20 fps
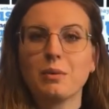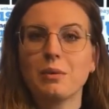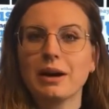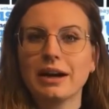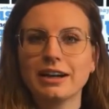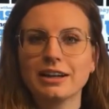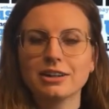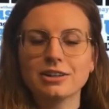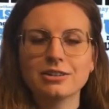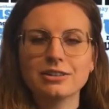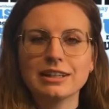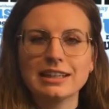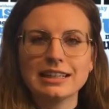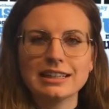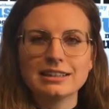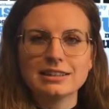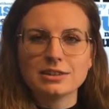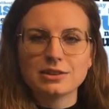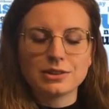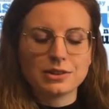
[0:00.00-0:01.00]
wearing
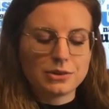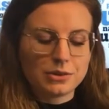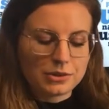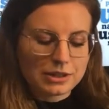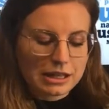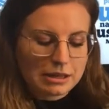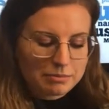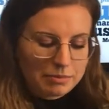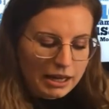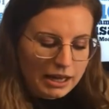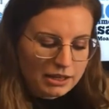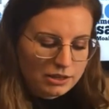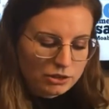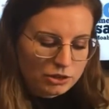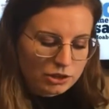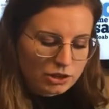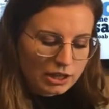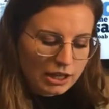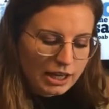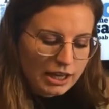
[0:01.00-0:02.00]
green so you don't get
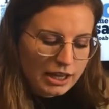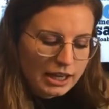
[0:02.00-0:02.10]
pinched.